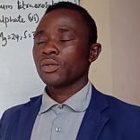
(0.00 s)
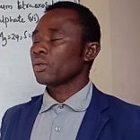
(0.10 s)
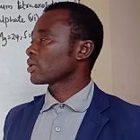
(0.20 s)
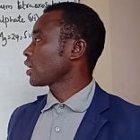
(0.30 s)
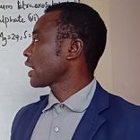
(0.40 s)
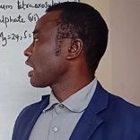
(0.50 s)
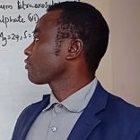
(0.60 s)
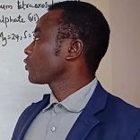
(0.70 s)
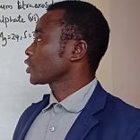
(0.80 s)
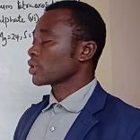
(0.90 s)
Okay, I have
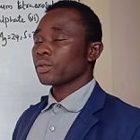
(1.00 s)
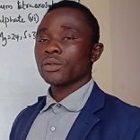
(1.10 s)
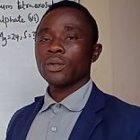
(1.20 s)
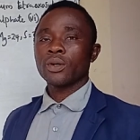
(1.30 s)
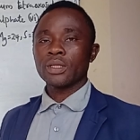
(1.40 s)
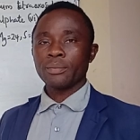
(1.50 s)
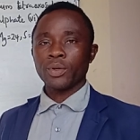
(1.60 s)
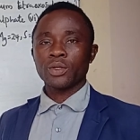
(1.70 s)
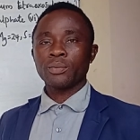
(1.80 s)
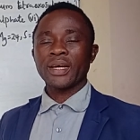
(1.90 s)
question on the
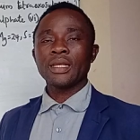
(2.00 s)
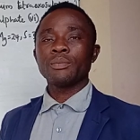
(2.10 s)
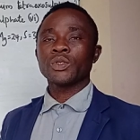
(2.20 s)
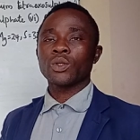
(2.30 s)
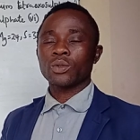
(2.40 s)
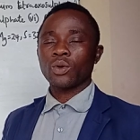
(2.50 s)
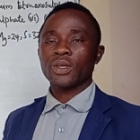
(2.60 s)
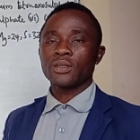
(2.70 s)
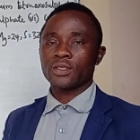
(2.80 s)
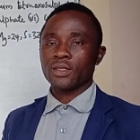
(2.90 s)
board. My name is Dr.
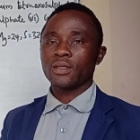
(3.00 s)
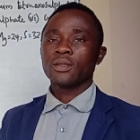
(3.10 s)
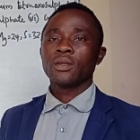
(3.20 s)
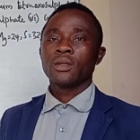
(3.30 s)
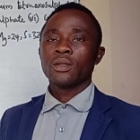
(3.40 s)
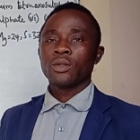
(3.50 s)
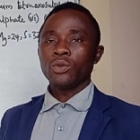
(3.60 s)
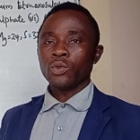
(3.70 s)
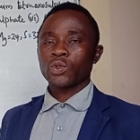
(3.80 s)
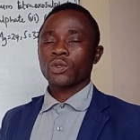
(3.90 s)
Kingsley.
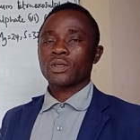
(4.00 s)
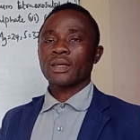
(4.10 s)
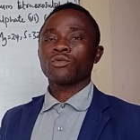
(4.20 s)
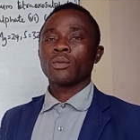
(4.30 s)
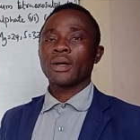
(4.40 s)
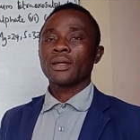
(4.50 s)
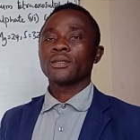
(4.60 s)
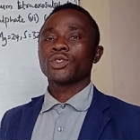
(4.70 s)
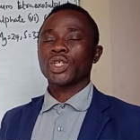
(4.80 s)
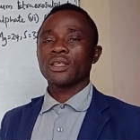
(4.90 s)
Do subscribe to my
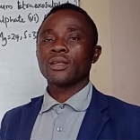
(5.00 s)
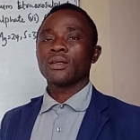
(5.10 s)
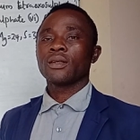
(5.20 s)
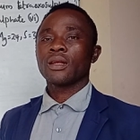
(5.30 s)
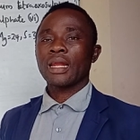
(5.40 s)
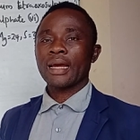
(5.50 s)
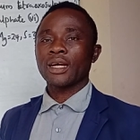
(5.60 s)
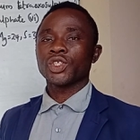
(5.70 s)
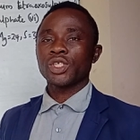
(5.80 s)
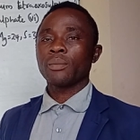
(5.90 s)
channel, like
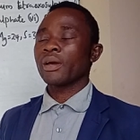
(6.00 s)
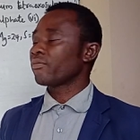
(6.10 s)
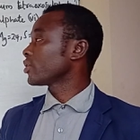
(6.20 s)
and share my